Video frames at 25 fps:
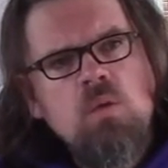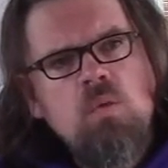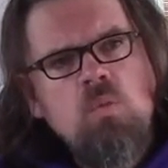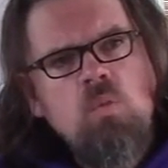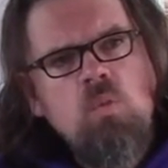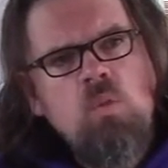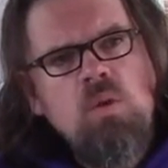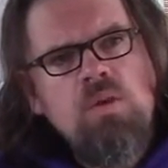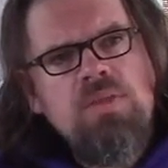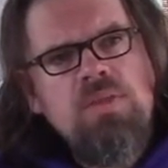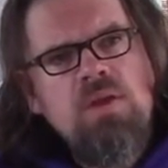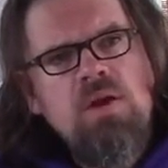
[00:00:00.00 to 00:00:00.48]

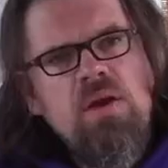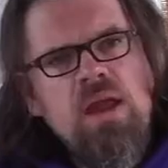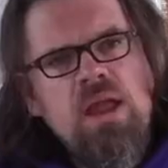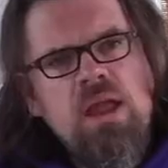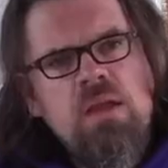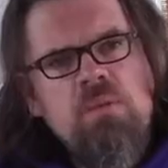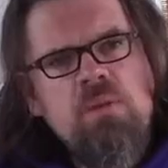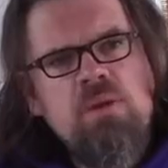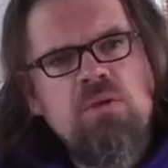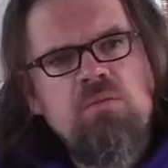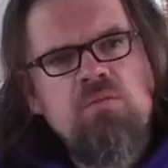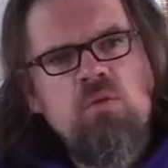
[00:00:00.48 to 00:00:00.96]
What they're
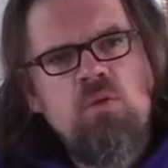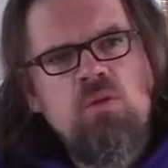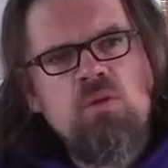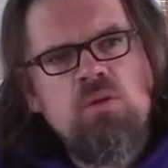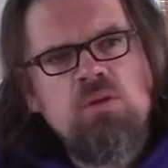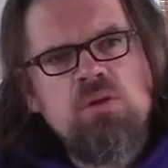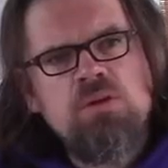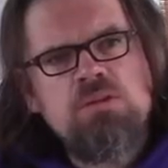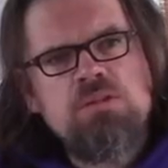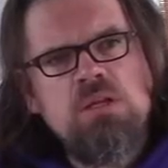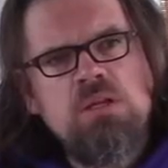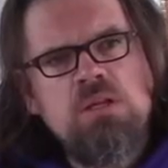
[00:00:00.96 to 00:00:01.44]
aiming for
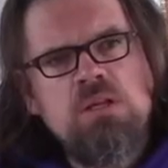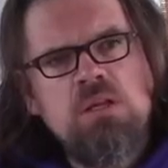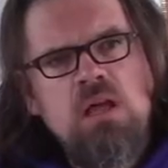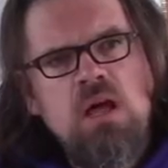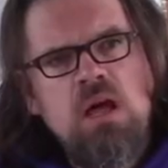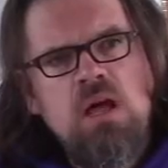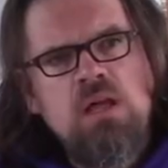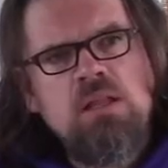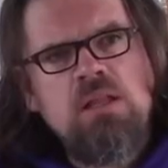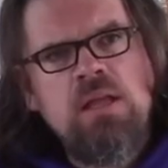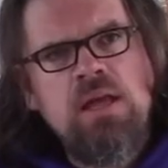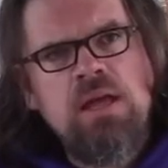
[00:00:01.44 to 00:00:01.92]
looks a
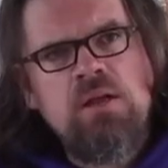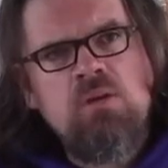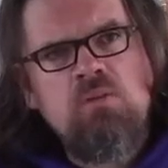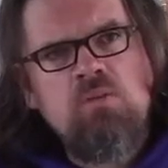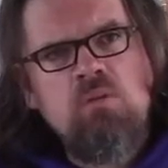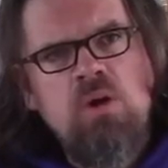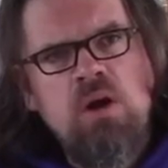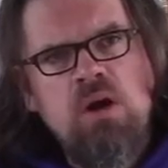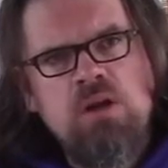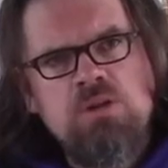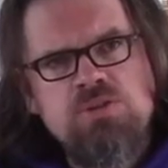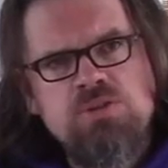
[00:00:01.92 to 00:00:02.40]
lot like
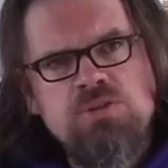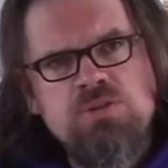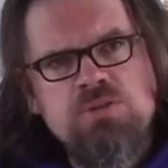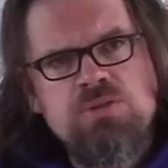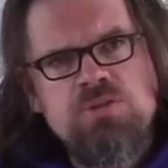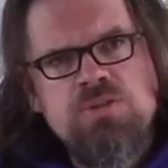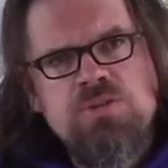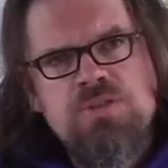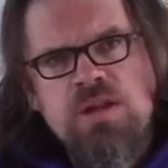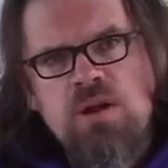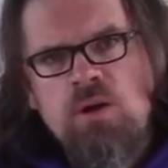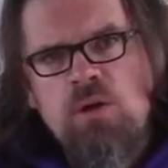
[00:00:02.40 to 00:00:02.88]

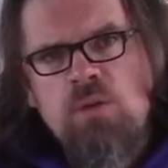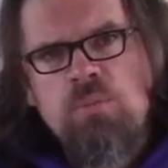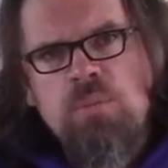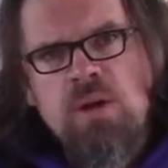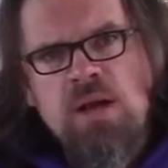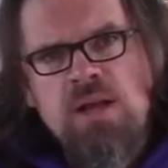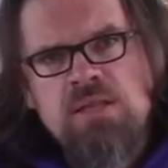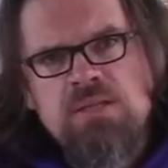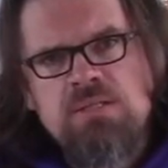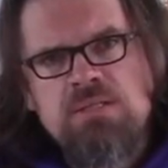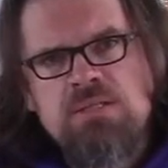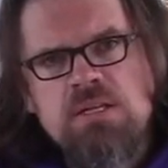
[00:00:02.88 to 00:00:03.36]
Roger's
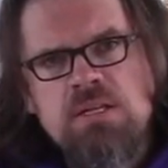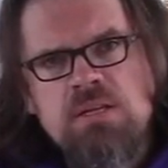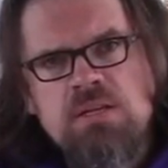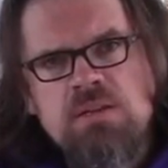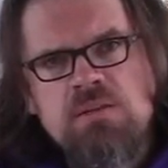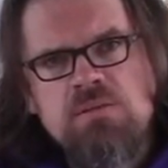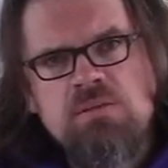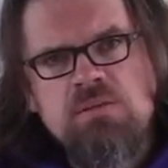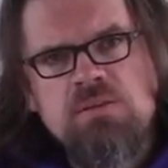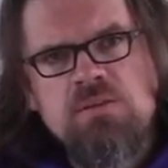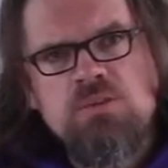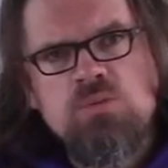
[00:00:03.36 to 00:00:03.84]
therapized
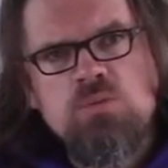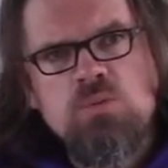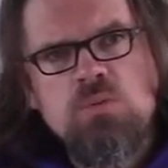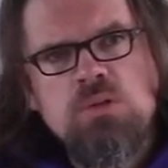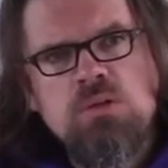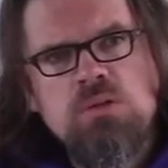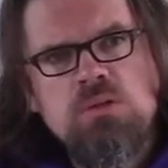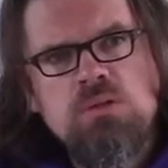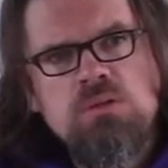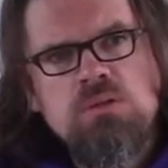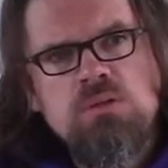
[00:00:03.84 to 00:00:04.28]
individual.